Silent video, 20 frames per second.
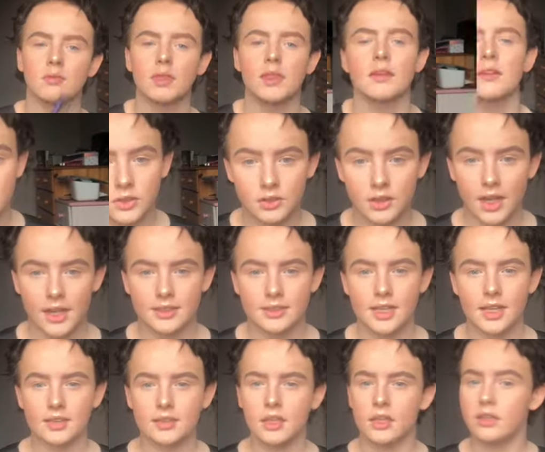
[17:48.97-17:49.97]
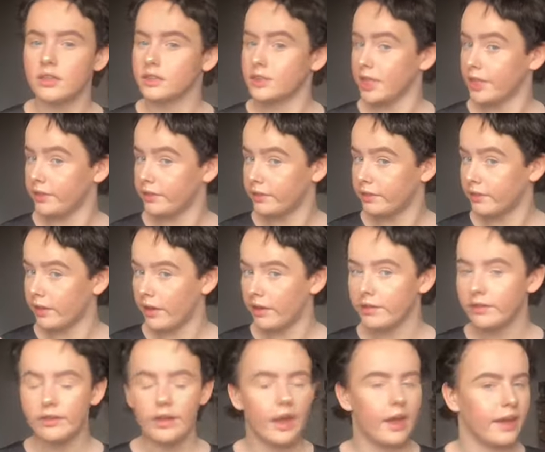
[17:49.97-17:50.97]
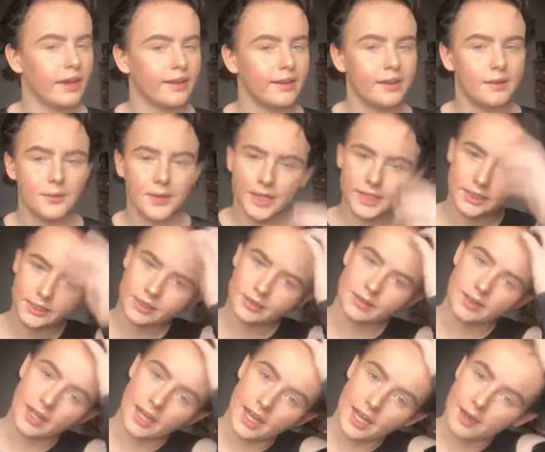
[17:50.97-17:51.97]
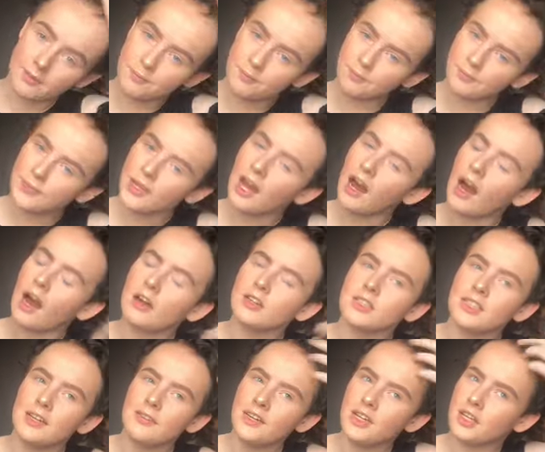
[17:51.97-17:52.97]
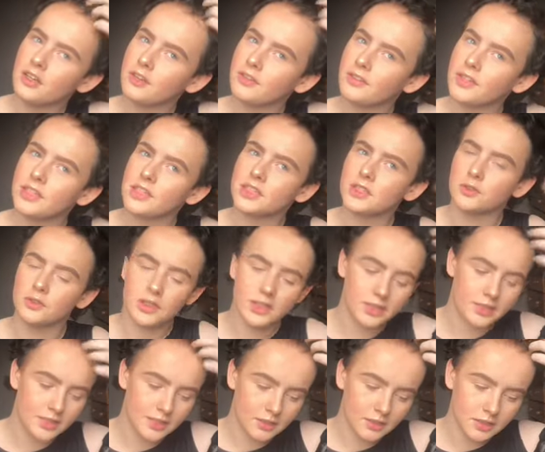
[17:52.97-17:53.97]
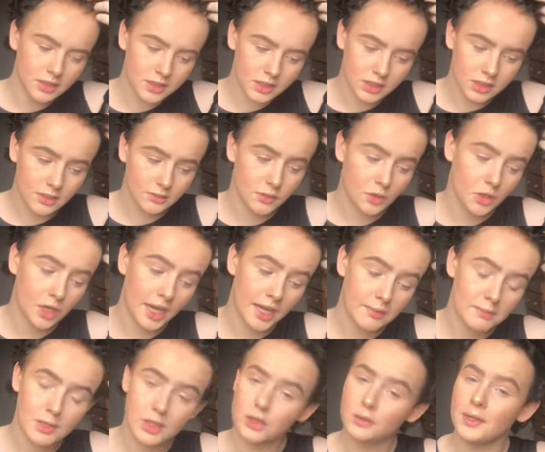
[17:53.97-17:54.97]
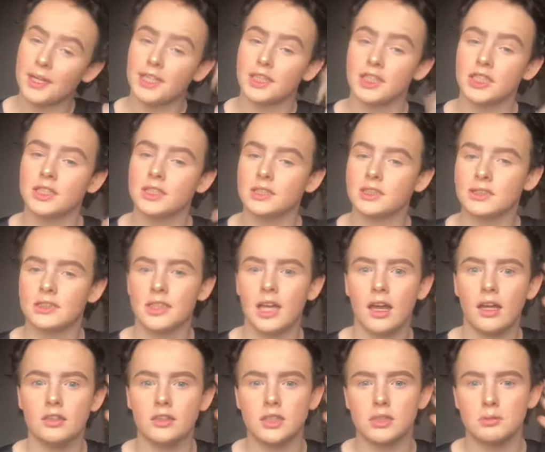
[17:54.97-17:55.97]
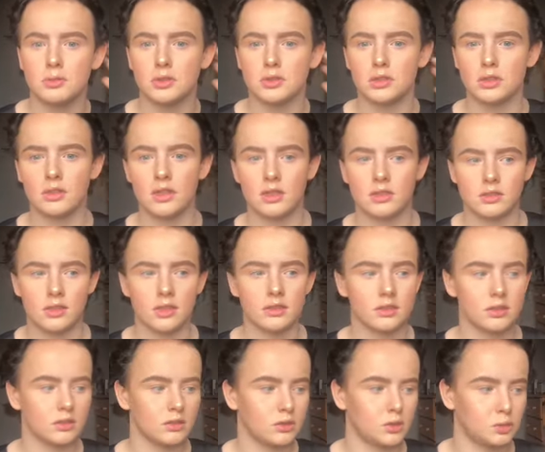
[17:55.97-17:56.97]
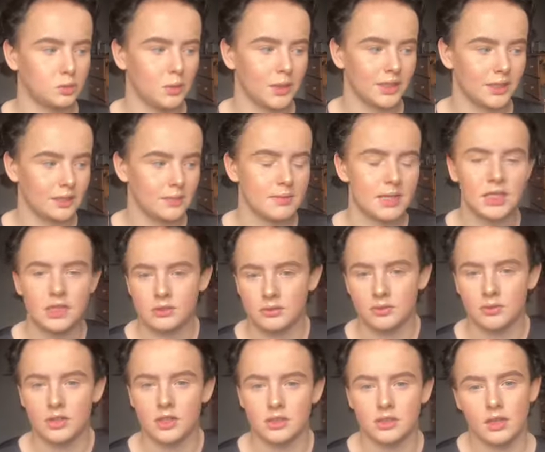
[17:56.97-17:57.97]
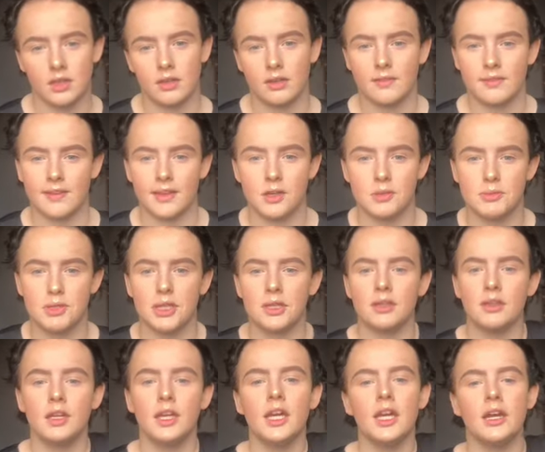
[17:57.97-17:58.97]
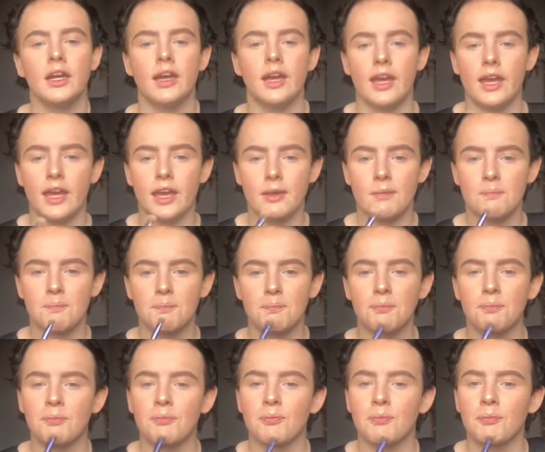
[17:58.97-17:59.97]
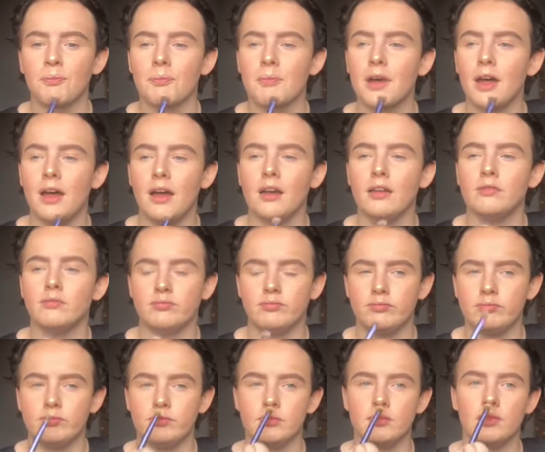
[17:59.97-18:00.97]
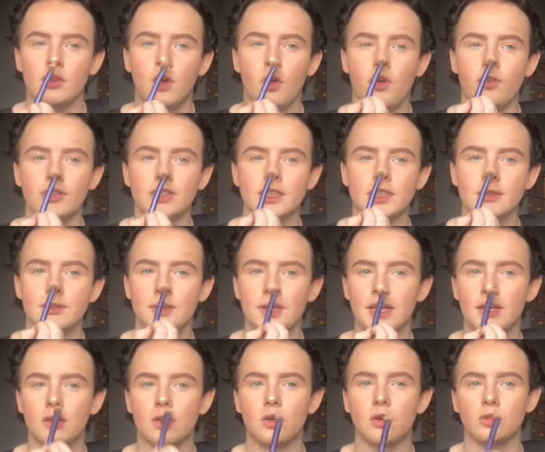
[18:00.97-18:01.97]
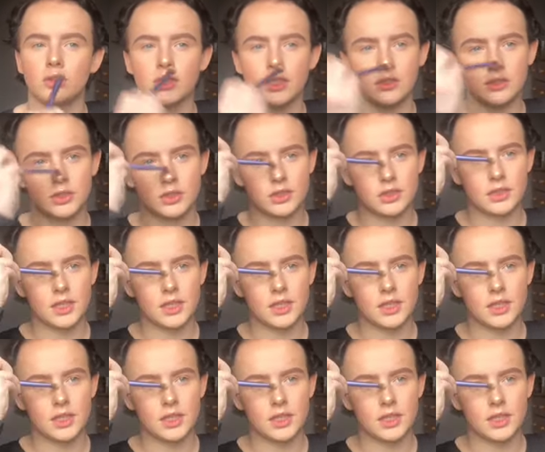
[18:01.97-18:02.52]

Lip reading: So guys, that's the other side done, highlight wise. I also have another funny story to tell you because I've not got any more questions because I literally posted this like 20 minutes before I started filming. But obviously we're in lockdown just